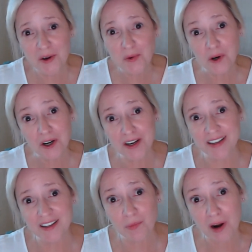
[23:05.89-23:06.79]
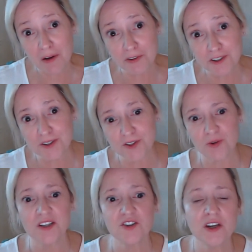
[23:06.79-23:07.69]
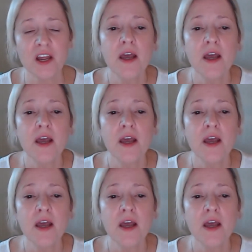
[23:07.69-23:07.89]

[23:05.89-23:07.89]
work in the Proffers situation.